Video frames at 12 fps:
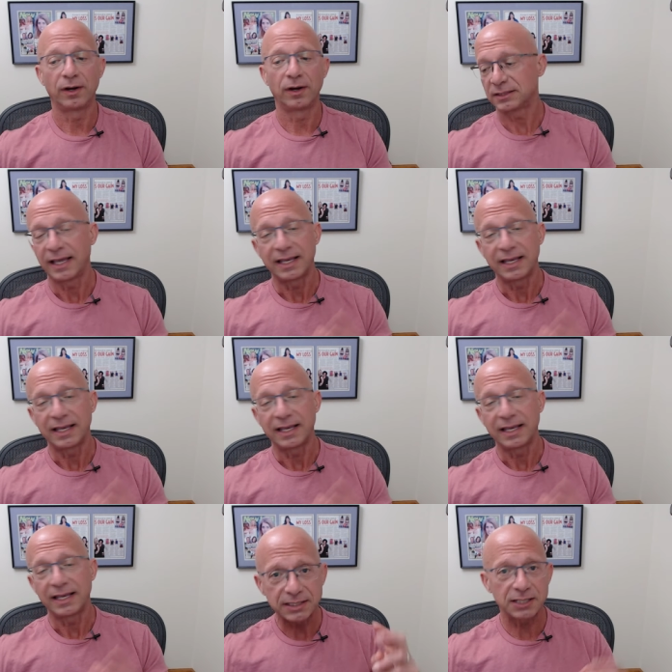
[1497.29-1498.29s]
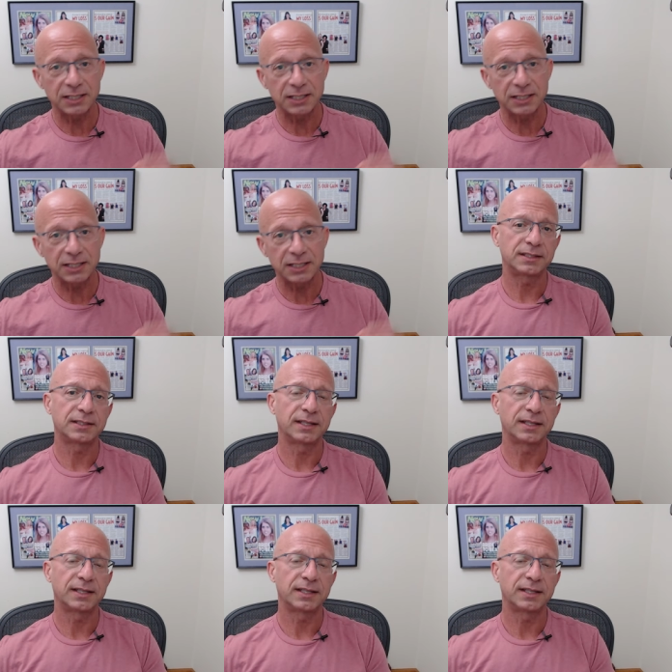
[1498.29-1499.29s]
say common sense wise
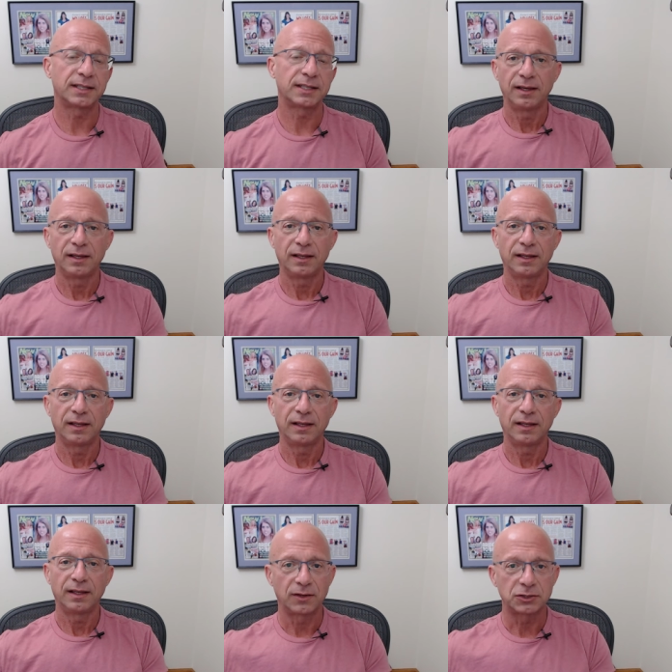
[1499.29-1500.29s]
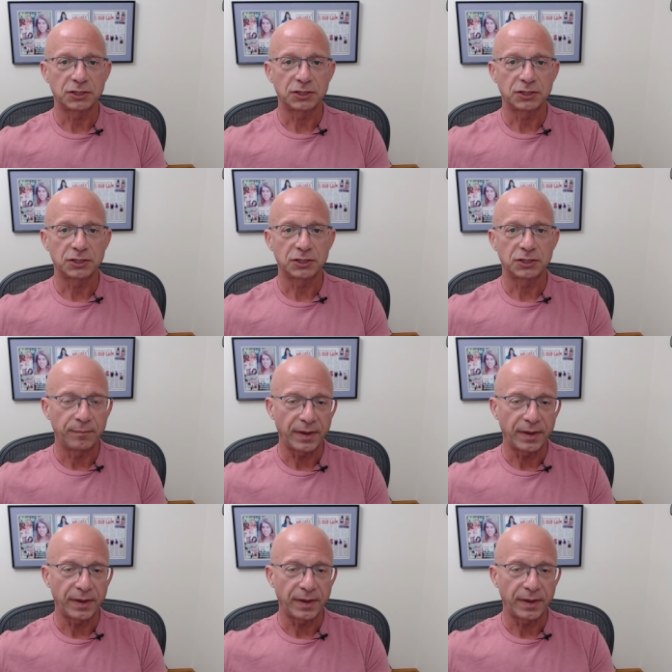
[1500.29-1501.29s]
think that that there's going to be a
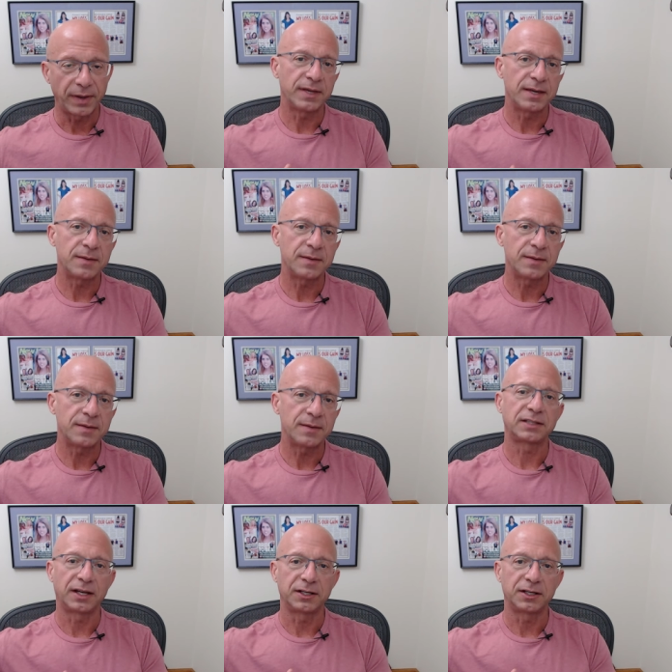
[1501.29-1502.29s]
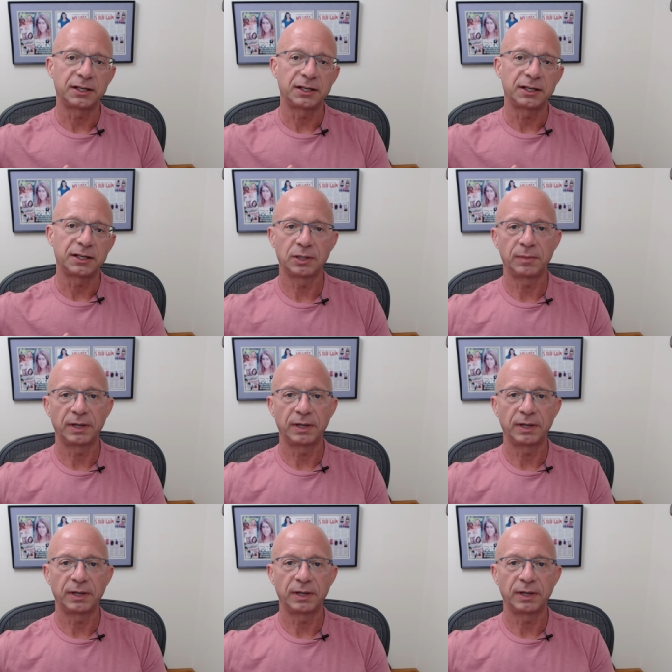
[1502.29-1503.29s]
better uh, impact on depression
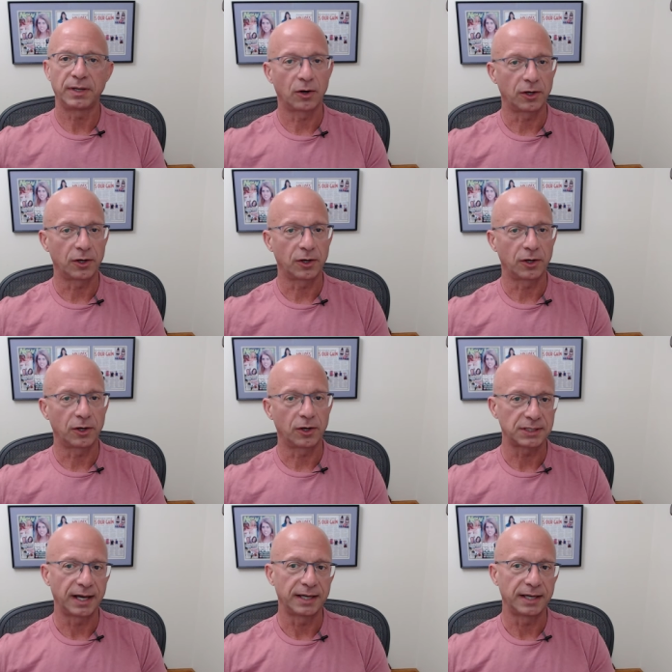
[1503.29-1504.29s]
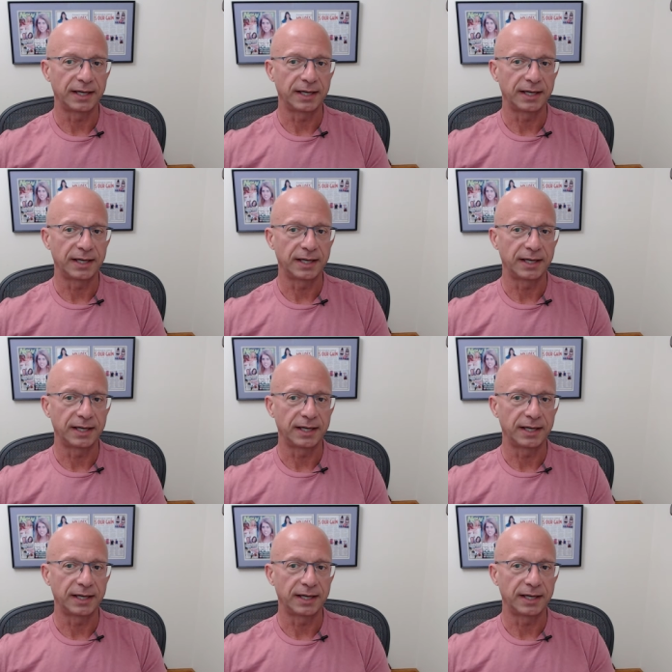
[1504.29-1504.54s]
because of the longer exercise.